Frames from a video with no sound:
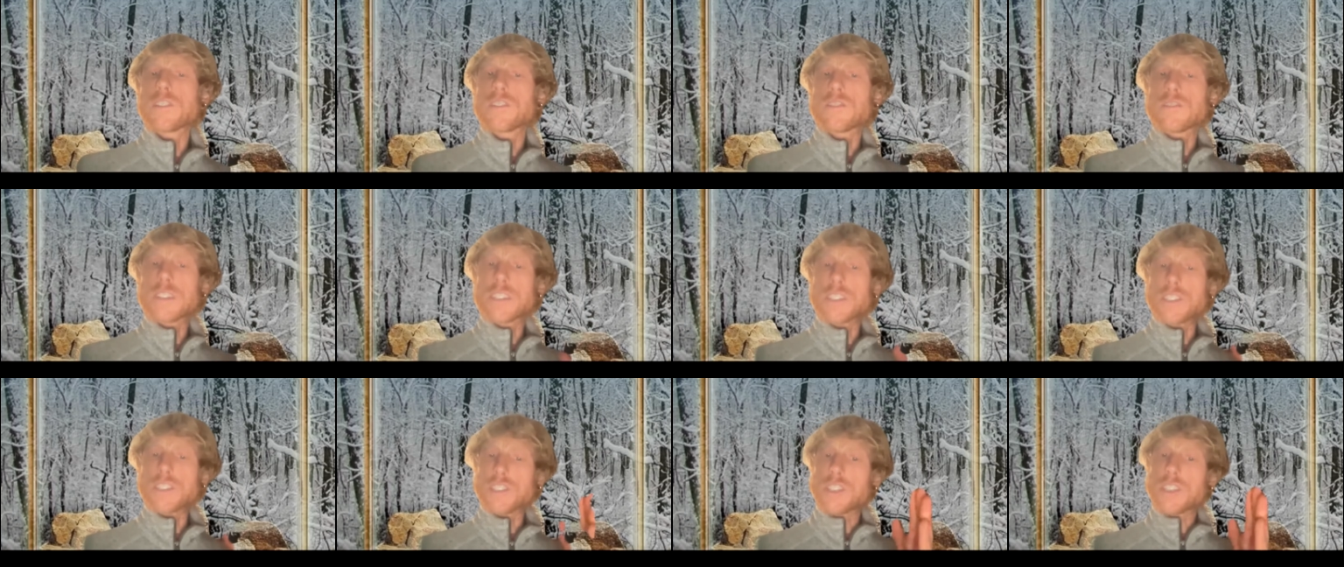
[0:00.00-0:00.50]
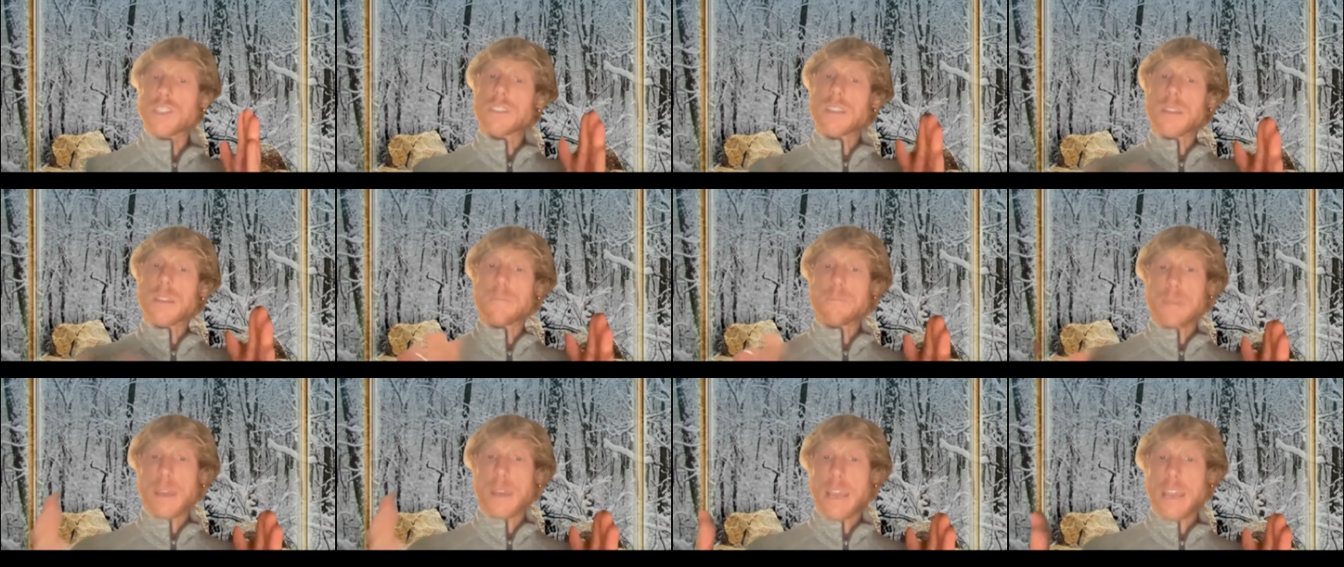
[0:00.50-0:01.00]
Christians
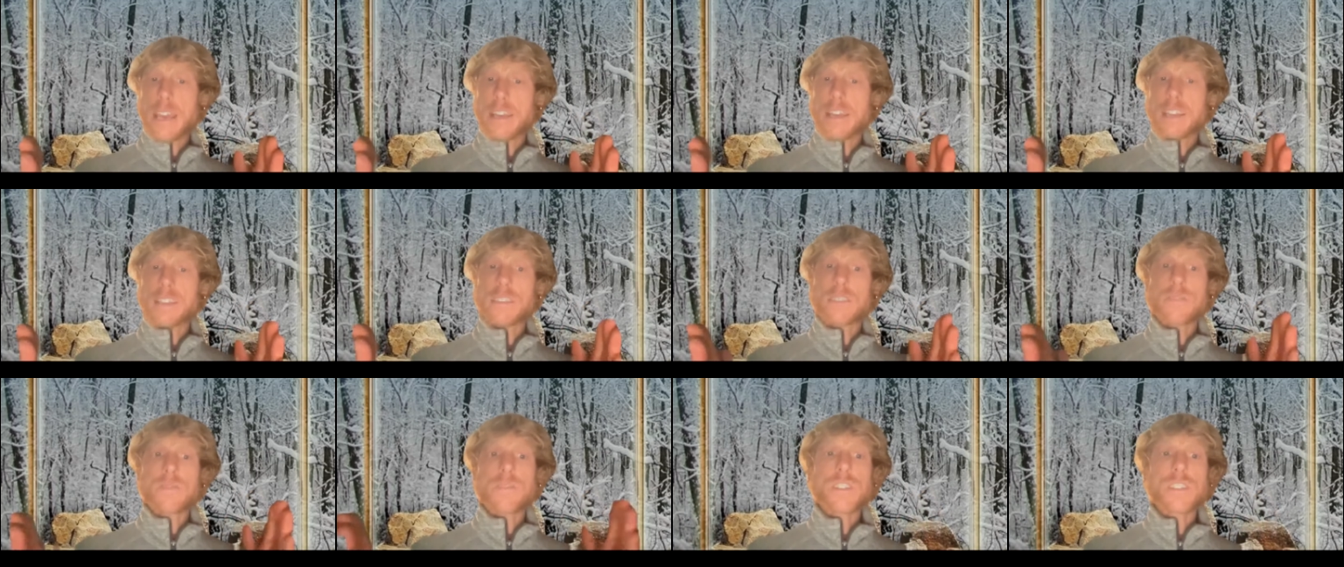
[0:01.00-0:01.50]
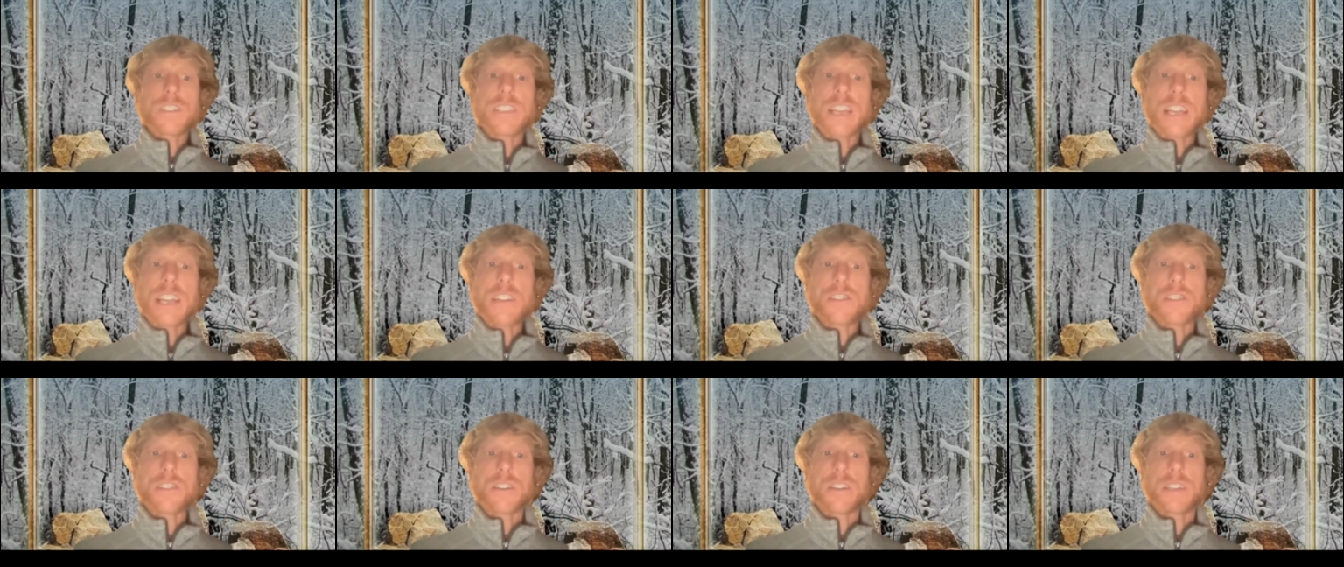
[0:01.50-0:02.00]
and pagans for
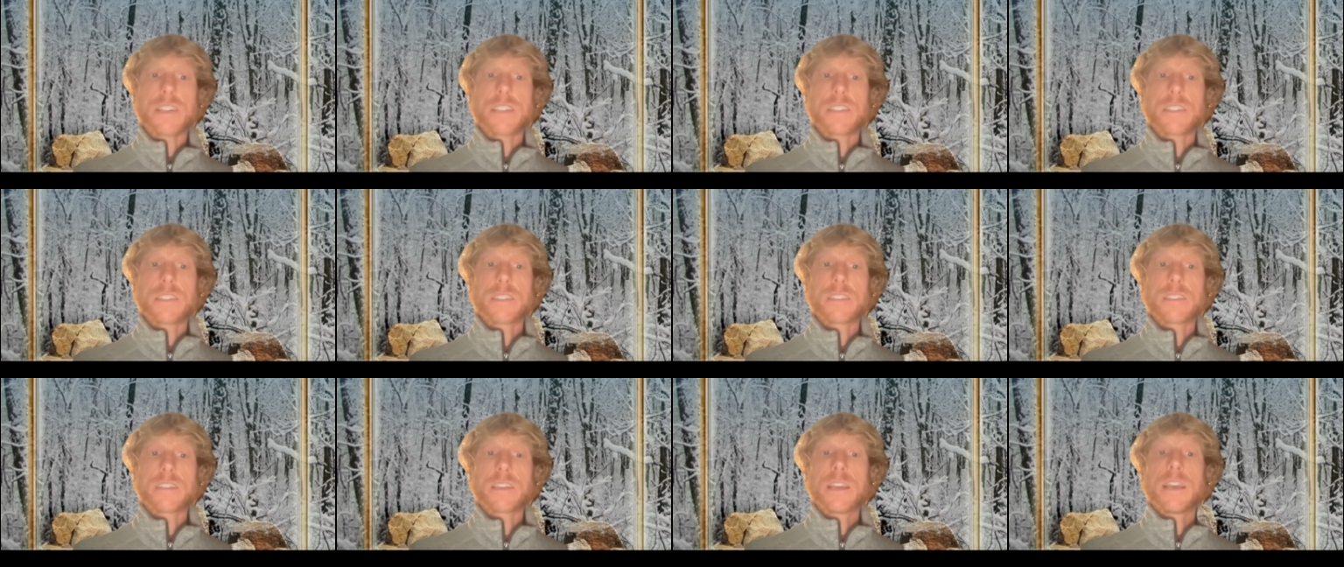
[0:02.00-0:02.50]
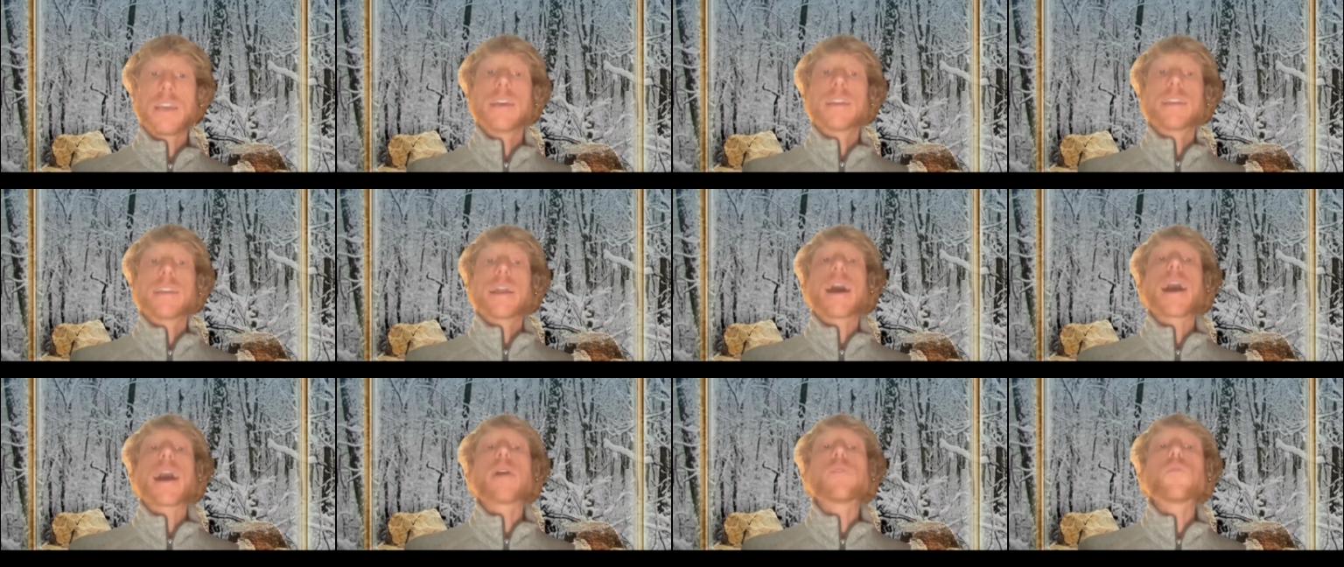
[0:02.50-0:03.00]
centuries.
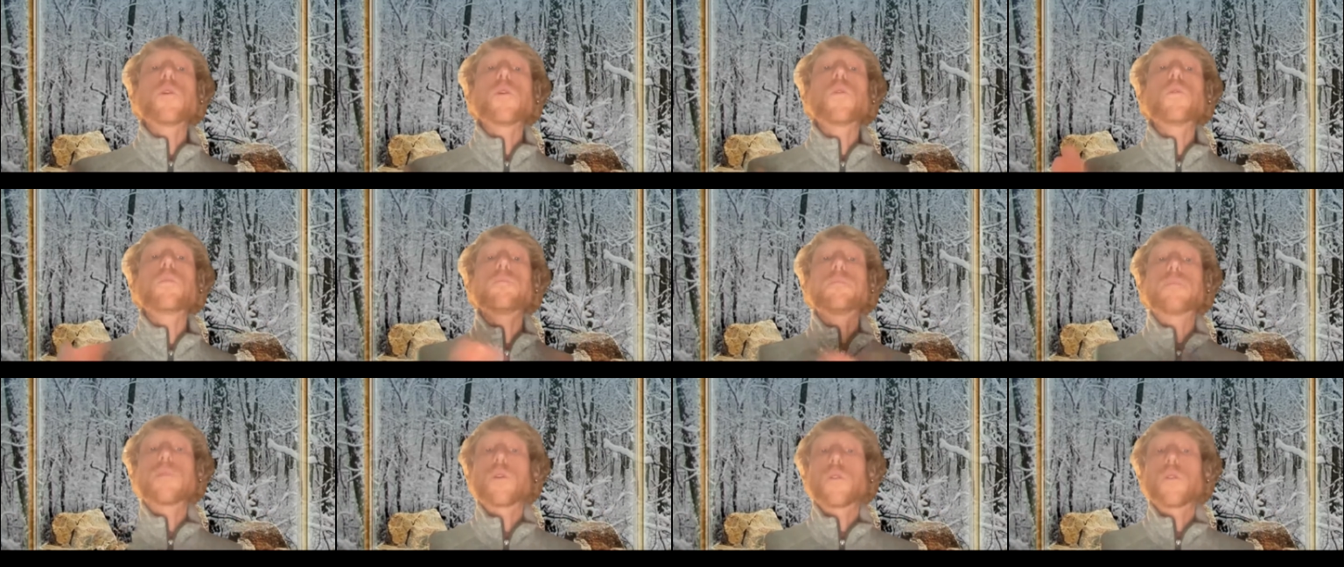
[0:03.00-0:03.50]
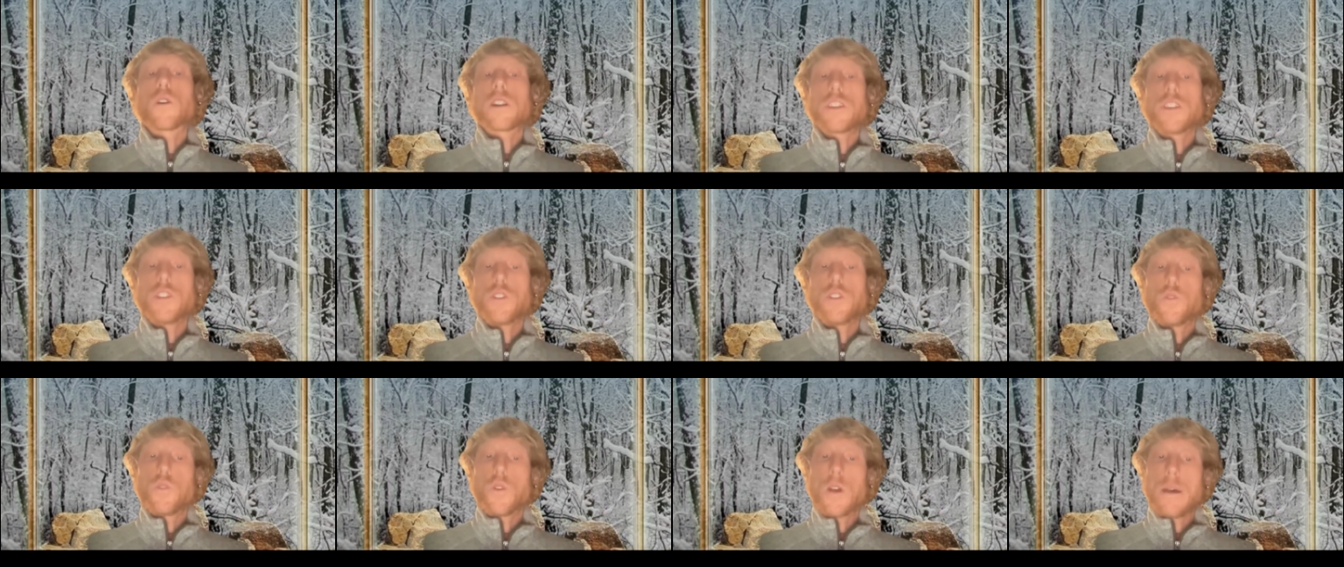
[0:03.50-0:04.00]
Now, I won't bore
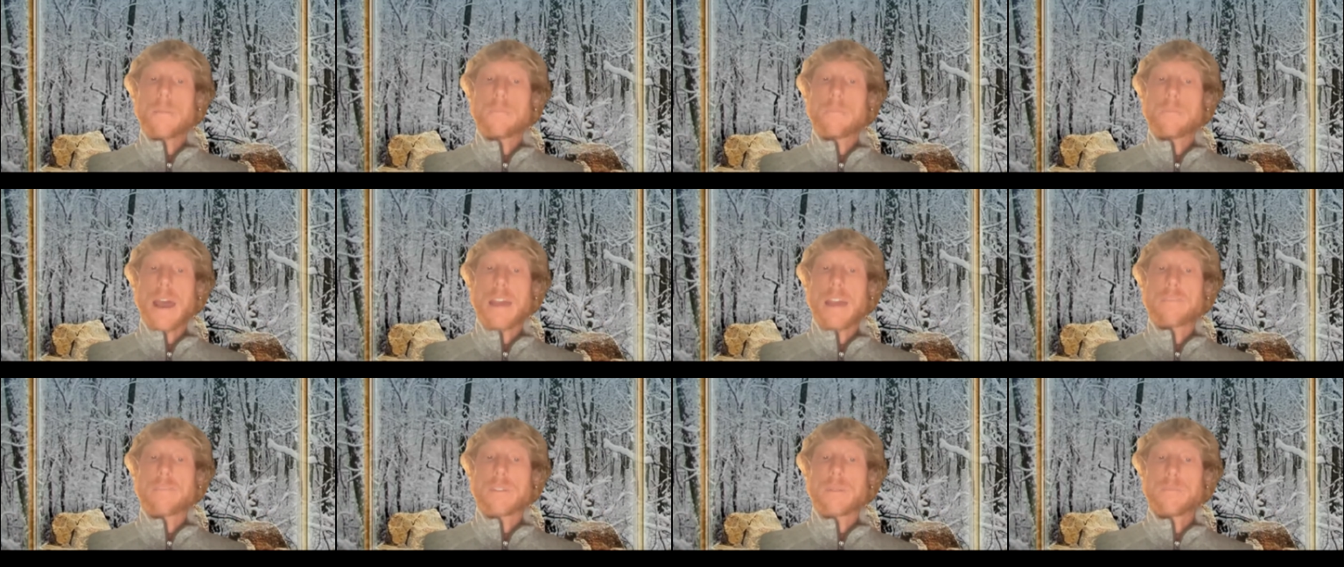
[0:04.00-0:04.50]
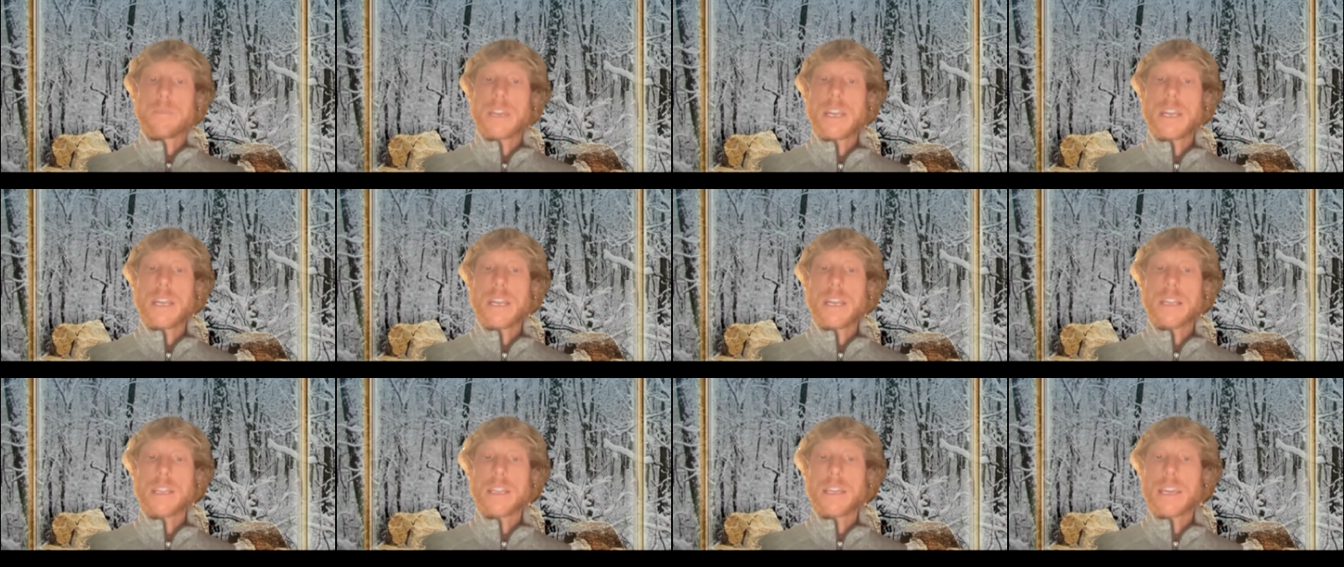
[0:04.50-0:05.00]
you by
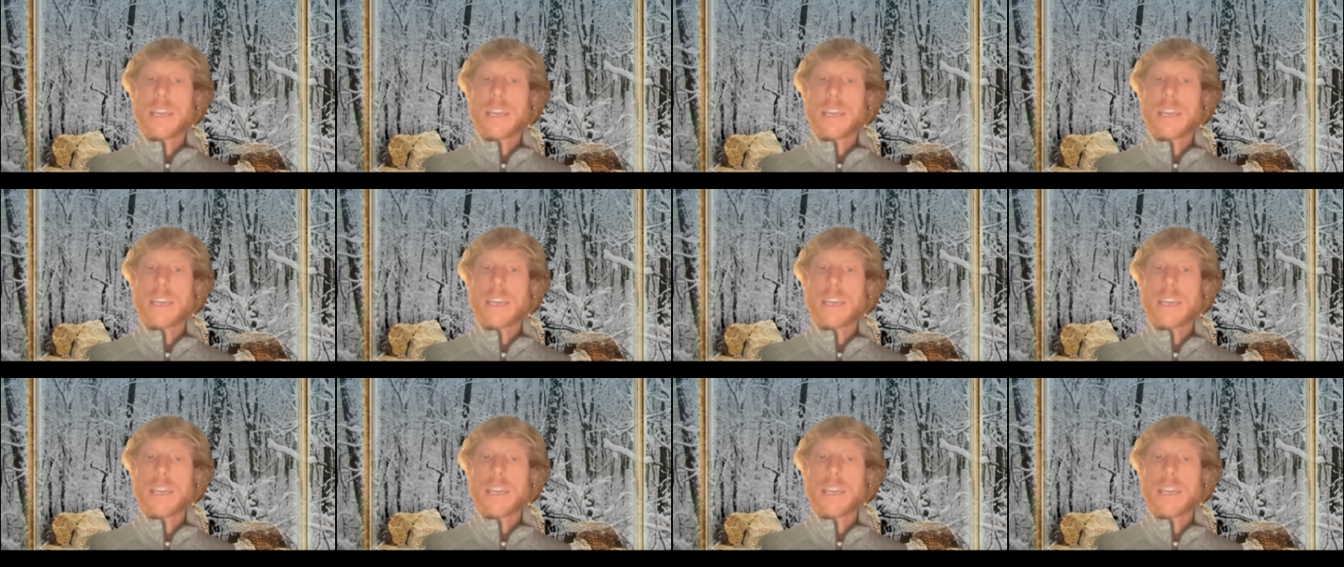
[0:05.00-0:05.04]
repeating the